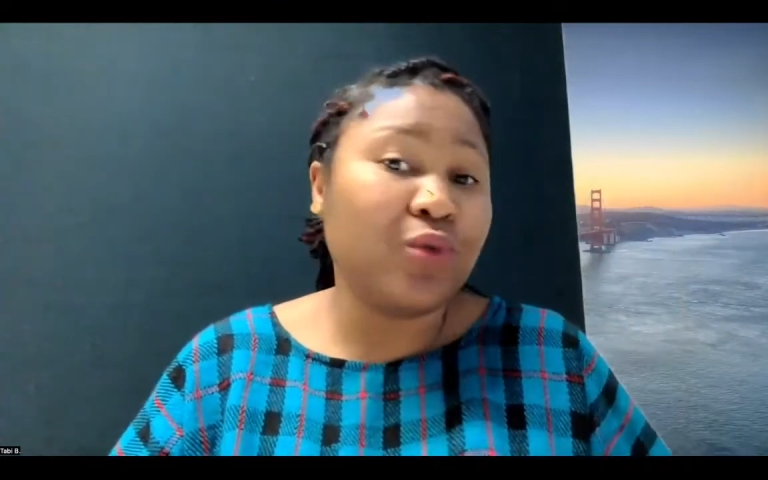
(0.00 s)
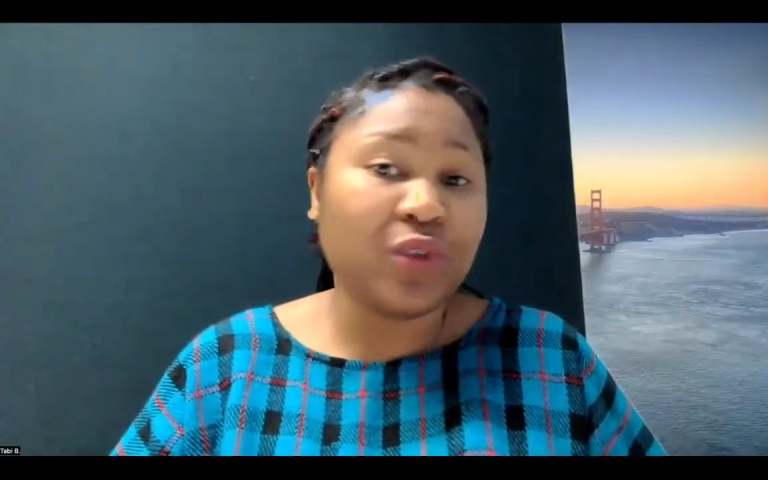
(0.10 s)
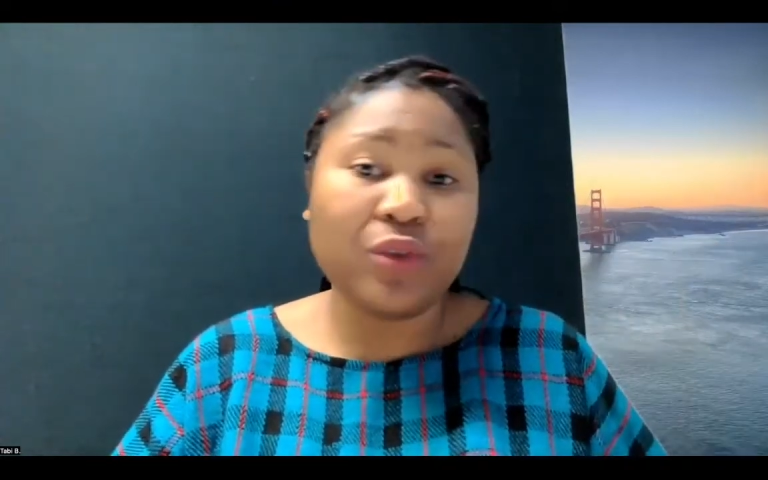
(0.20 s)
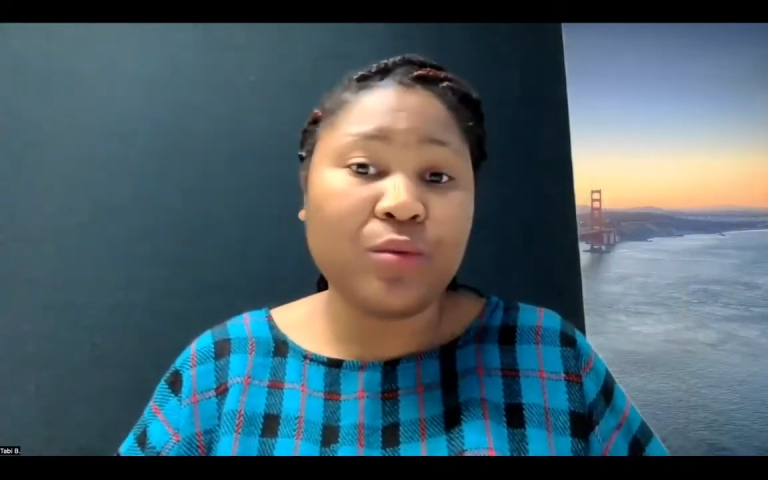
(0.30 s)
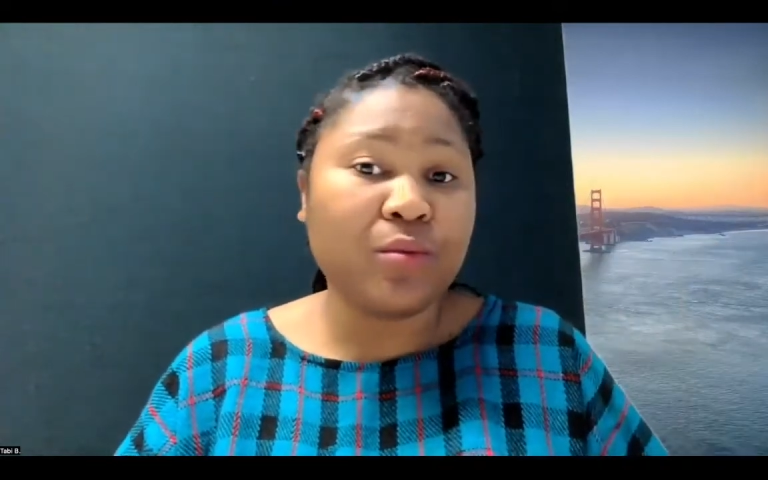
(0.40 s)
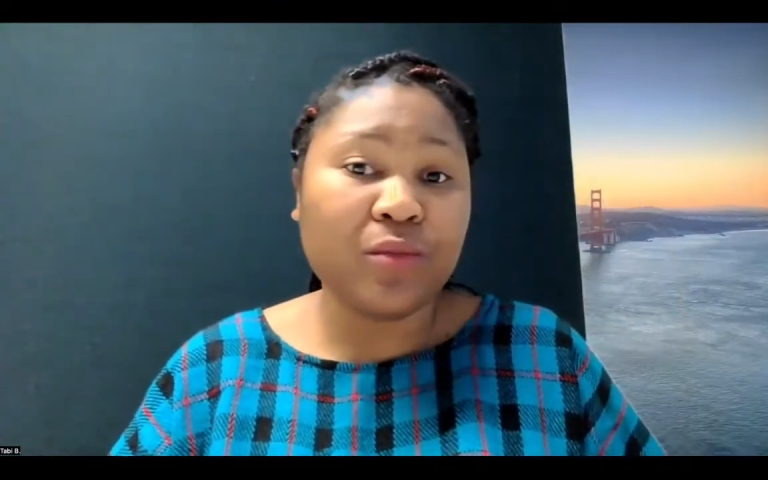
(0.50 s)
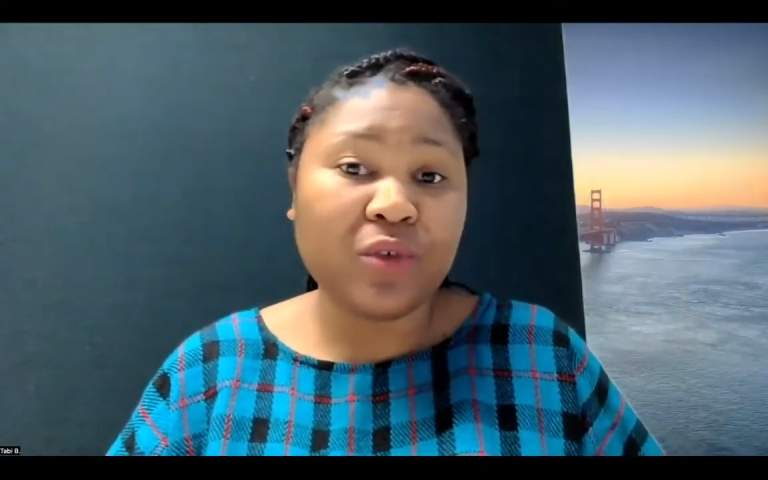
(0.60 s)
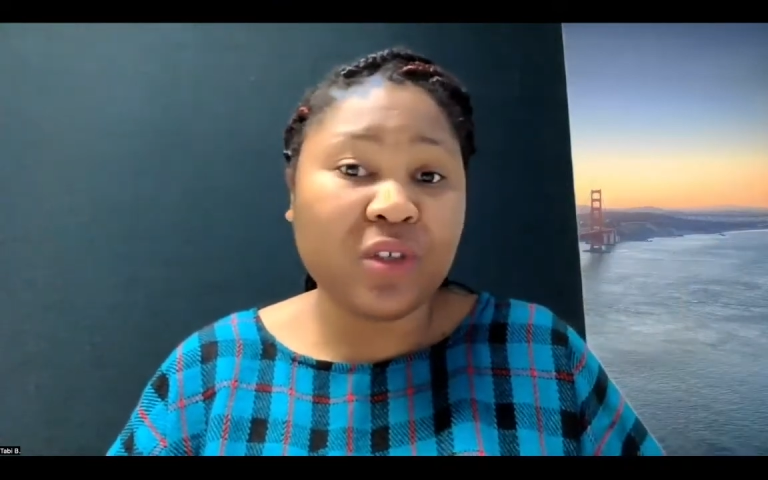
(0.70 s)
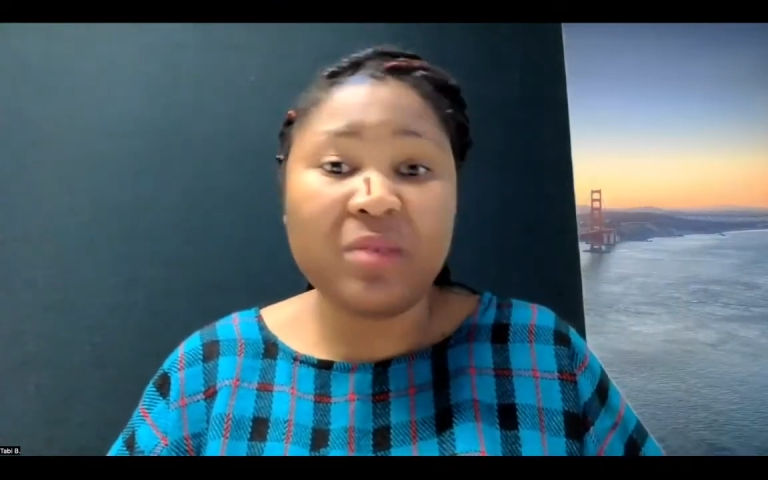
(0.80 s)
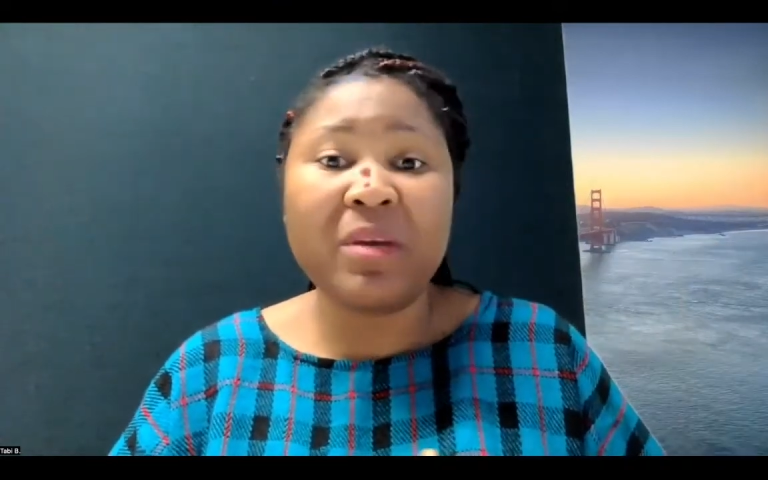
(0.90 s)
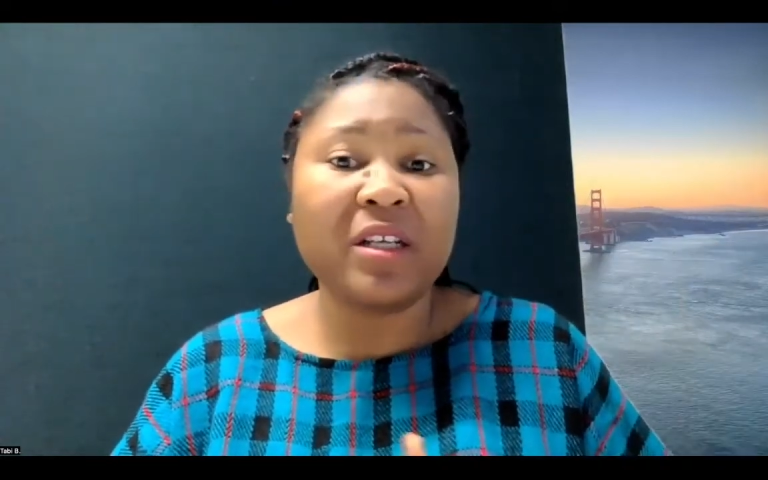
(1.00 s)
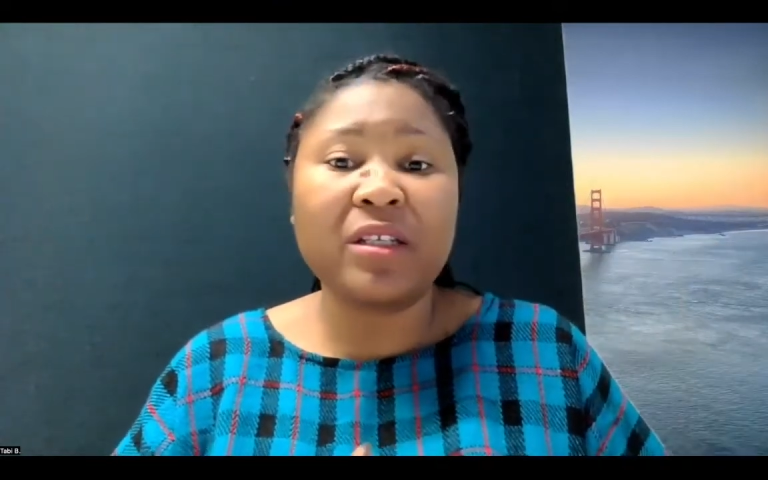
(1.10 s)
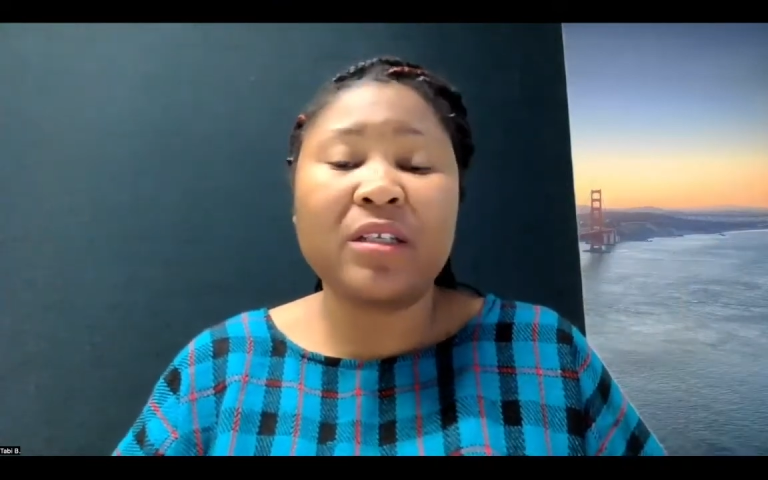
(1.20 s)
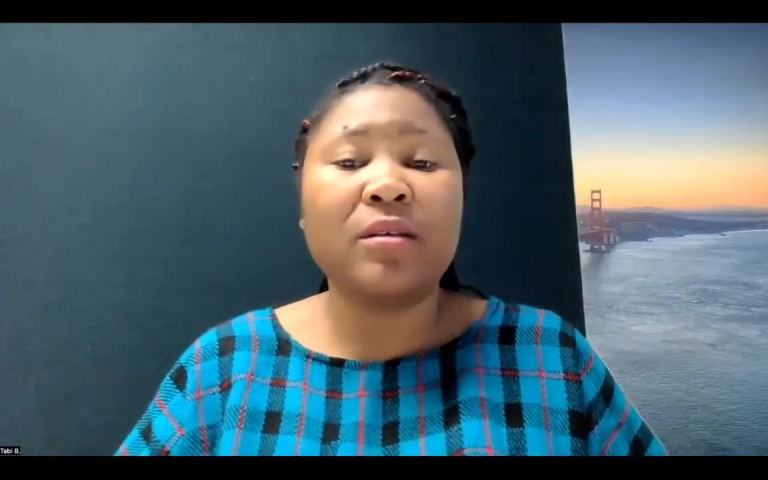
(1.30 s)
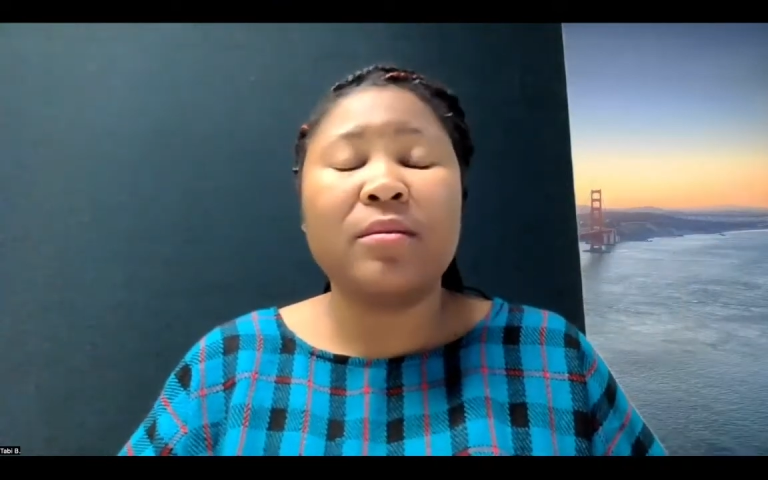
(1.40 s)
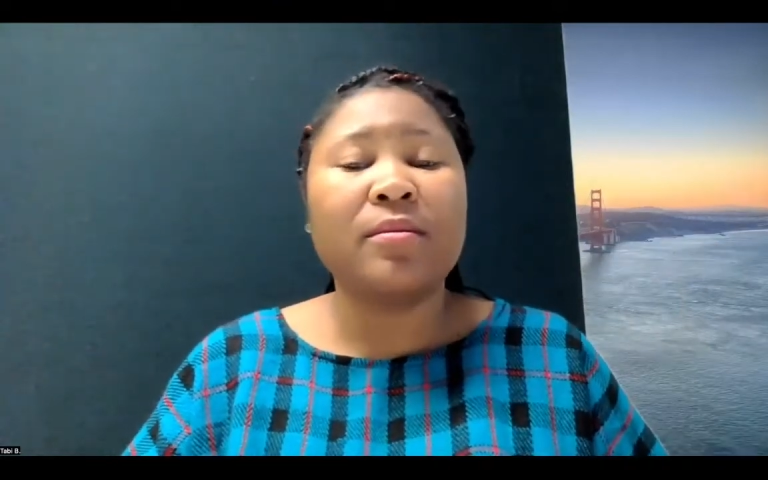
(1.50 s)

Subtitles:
resume. Just imagine.